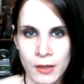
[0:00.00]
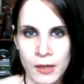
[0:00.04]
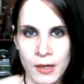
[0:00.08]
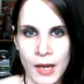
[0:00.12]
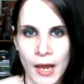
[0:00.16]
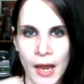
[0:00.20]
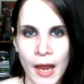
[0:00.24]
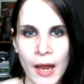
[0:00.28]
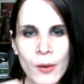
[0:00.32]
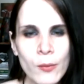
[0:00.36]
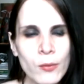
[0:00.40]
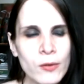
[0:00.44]

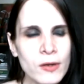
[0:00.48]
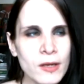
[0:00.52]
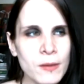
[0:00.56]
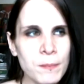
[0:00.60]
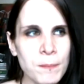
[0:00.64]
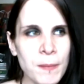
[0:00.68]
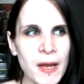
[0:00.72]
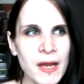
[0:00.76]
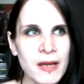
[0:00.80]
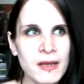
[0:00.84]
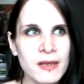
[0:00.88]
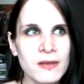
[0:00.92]
I would get
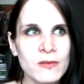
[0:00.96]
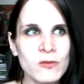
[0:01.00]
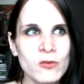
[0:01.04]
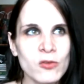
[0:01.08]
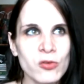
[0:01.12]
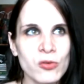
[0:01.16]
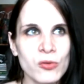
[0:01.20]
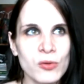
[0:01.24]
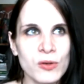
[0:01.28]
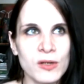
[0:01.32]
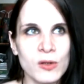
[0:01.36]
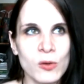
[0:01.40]
back
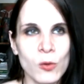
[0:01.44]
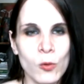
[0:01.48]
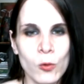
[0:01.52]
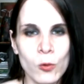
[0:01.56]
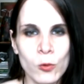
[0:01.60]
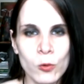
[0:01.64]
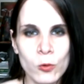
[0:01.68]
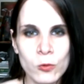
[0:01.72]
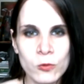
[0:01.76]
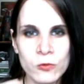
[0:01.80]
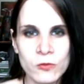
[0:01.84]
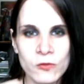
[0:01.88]
into an
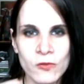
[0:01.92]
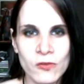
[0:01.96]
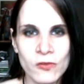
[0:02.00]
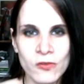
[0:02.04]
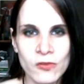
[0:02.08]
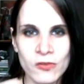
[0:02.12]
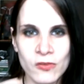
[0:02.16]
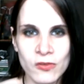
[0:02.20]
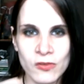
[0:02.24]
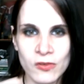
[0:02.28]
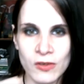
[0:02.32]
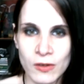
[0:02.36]
old
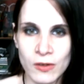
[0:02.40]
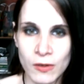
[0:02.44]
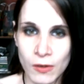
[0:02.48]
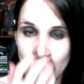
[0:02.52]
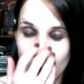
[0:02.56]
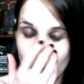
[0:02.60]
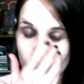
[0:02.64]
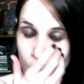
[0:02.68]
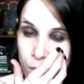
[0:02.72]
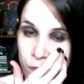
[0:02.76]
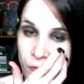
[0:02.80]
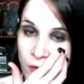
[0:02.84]

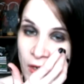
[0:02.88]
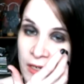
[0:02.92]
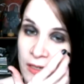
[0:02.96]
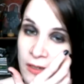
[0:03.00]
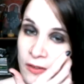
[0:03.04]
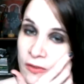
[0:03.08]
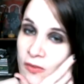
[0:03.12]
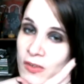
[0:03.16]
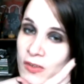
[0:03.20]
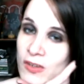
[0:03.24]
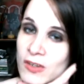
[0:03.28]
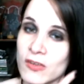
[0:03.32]

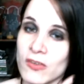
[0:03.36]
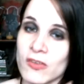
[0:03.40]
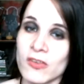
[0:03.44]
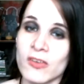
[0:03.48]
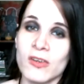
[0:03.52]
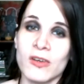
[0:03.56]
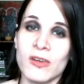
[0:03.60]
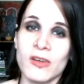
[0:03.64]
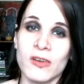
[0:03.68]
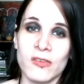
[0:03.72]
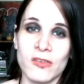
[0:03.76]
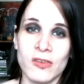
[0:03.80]
fantasy
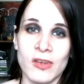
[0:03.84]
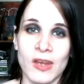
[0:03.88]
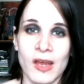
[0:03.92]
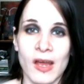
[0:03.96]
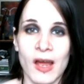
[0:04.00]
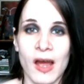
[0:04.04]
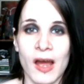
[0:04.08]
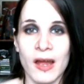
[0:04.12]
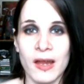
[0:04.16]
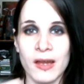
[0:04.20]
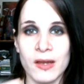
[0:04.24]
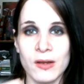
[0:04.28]
series that
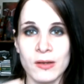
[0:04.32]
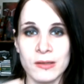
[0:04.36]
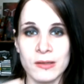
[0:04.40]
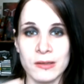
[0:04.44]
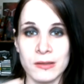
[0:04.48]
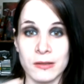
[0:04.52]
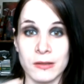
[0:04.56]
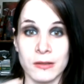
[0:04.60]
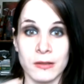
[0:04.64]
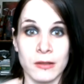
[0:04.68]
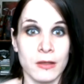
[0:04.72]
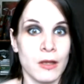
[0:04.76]
I
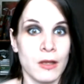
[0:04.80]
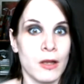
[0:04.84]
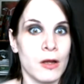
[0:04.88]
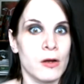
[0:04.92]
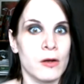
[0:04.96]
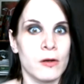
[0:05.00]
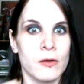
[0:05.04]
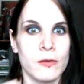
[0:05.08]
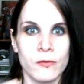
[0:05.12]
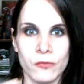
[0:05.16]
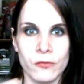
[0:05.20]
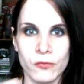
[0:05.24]

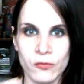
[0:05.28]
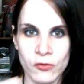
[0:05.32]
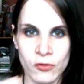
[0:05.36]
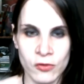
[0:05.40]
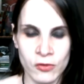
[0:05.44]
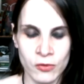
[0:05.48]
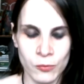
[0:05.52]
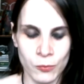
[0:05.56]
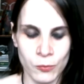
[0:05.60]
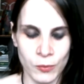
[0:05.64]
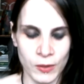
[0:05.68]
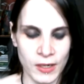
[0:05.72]
loved
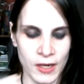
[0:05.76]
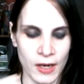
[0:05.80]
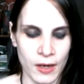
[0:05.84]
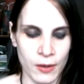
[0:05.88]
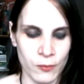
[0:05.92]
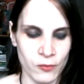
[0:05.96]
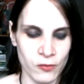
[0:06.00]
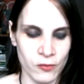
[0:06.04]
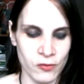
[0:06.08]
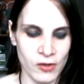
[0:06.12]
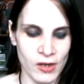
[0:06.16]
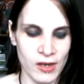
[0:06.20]
when I
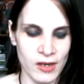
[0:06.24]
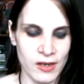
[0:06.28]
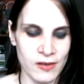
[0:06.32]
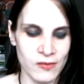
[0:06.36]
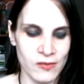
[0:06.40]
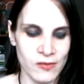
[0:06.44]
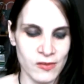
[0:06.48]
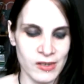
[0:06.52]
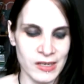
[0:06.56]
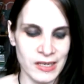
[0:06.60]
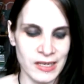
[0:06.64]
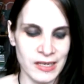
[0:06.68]
was
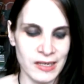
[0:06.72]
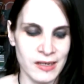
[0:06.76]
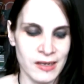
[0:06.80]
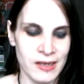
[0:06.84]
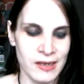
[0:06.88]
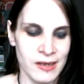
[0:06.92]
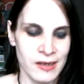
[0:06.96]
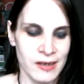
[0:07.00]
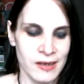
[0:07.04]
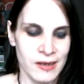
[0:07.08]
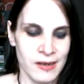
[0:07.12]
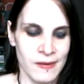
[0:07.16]
18.
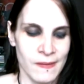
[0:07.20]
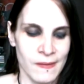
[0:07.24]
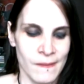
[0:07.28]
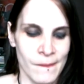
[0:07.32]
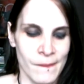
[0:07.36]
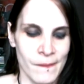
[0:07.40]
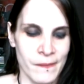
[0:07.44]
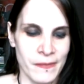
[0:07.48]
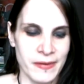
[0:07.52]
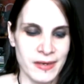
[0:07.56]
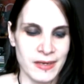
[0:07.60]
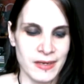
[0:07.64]

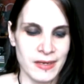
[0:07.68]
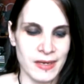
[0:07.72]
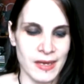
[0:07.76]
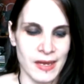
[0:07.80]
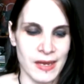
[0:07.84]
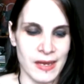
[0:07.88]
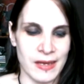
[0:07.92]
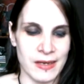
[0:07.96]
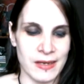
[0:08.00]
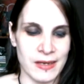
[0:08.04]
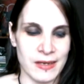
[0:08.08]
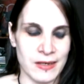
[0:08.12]

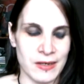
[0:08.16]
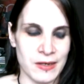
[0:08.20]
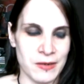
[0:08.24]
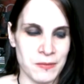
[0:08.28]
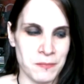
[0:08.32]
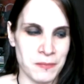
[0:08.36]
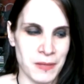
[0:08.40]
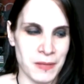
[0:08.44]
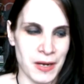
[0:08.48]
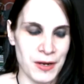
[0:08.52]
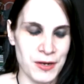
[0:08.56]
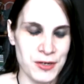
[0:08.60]
And
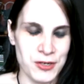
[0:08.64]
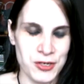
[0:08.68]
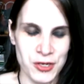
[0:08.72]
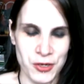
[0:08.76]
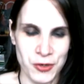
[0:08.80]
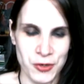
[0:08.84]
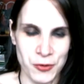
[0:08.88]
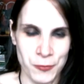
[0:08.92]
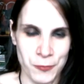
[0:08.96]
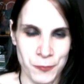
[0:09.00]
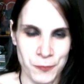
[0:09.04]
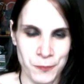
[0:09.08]
mind
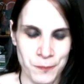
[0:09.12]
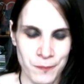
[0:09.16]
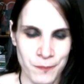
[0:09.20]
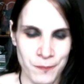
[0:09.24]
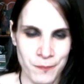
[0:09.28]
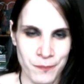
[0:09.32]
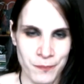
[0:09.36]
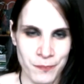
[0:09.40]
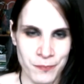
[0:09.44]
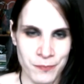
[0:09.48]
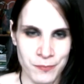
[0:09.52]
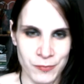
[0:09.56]
you,
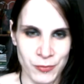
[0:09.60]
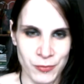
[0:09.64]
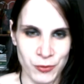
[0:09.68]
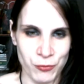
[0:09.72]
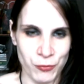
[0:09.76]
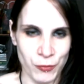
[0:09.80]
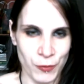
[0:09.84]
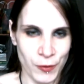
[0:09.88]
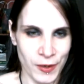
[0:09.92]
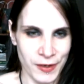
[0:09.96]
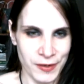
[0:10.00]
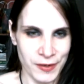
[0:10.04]

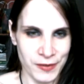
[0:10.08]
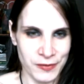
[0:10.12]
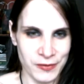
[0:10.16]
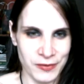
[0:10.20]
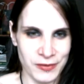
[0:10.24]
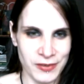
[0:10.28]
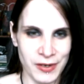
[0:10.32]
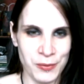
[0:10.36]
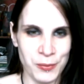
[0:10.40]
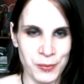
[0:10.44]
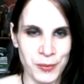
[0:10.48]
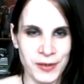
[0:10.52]
before I
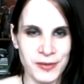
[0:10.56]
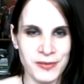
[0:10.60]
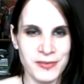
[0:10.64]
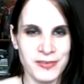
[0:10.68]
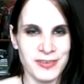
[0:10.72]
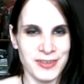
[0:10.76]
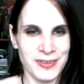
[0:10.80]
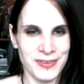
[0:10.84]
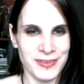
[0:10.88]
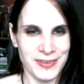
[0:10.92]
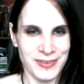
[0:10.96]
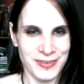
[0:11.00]
say what
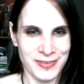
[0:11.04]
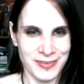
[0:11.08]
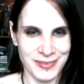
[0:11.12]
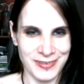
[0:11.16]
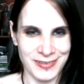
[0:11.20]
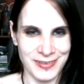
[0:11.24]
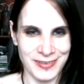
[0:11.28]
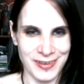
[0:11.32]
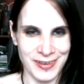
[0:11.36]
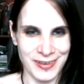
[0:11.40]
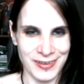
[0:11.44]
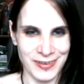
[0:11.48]
series this
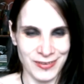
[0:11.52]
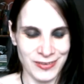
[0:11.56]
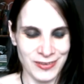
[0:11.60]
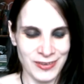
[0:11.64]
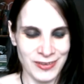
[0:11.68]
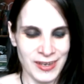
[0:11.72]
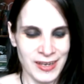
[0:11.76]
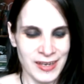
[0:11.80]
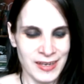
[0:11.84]
is,